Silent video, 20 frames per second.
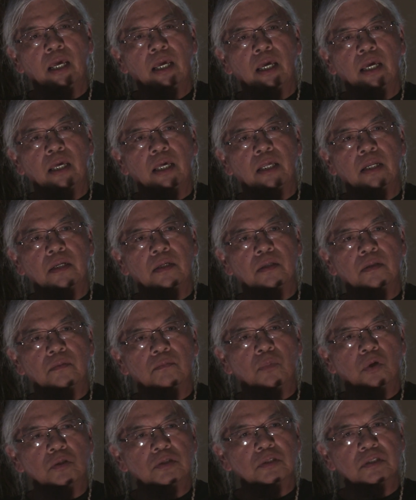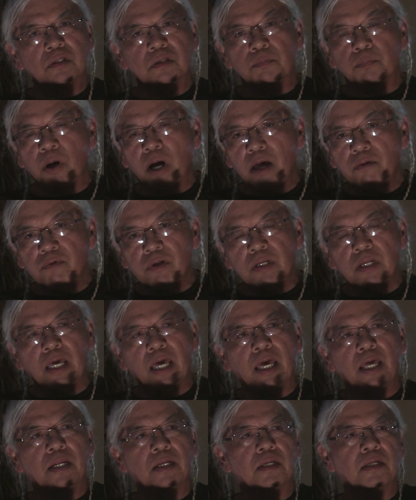And most of the private
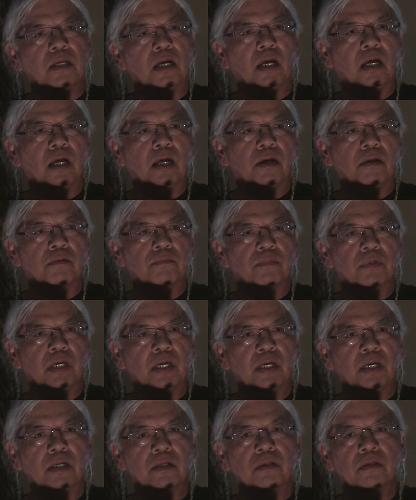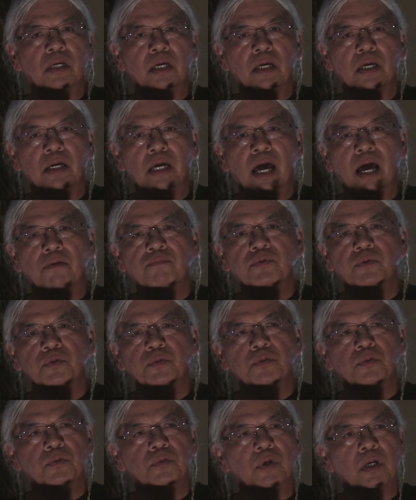land, they have
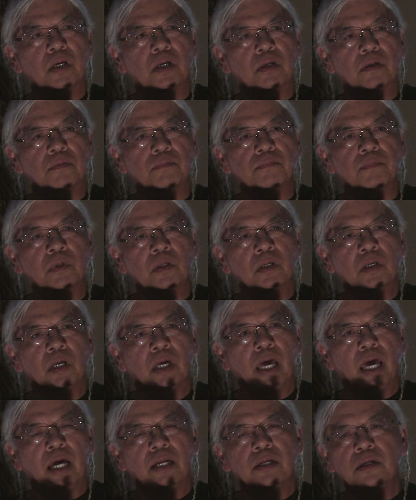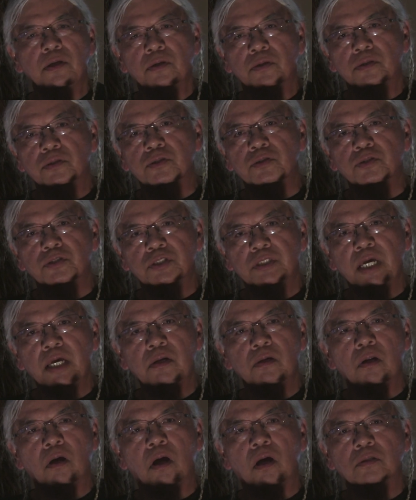to adhere to
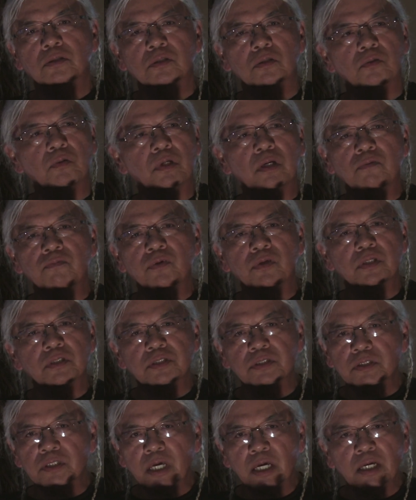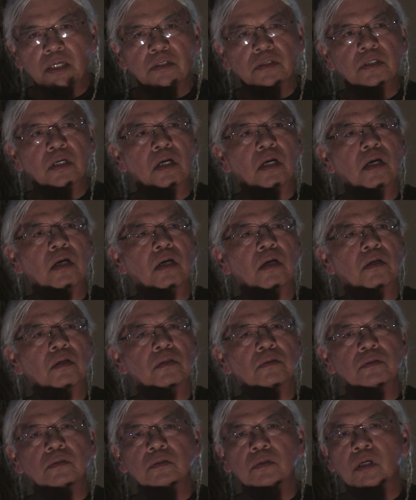state law. So whatever the state,
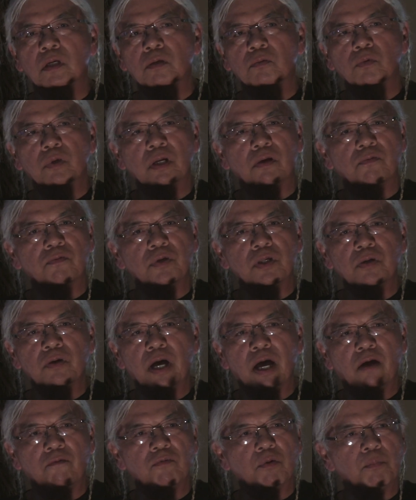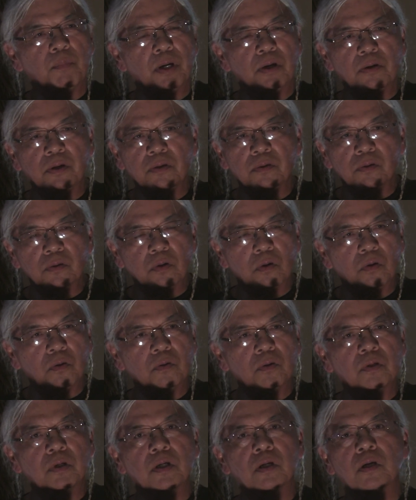whatever you have a burial
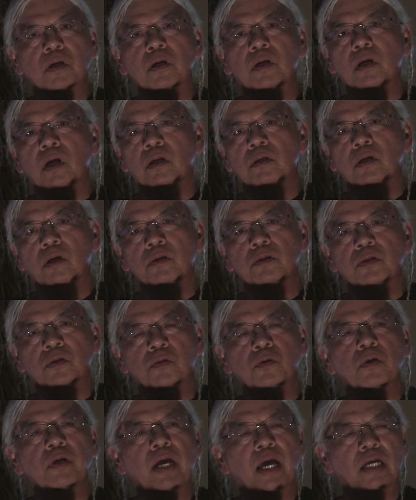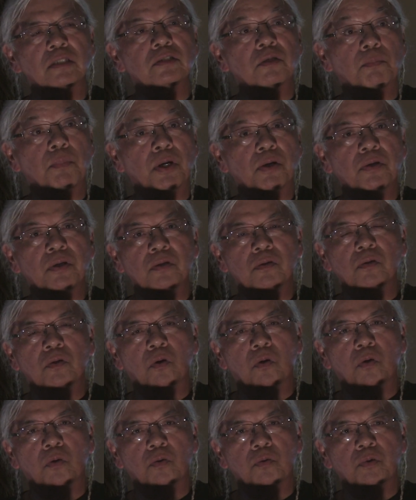code, or North Dakota has a burial
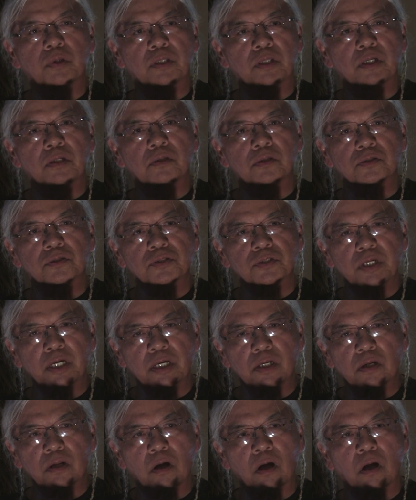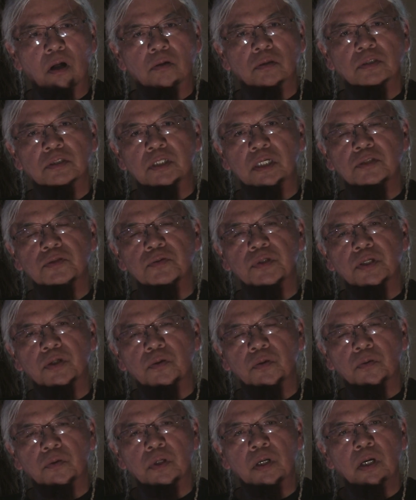code within their state law, century
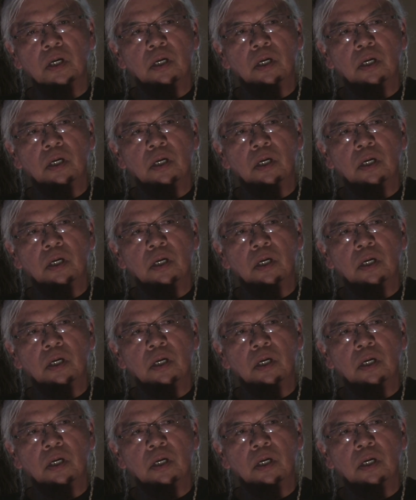code.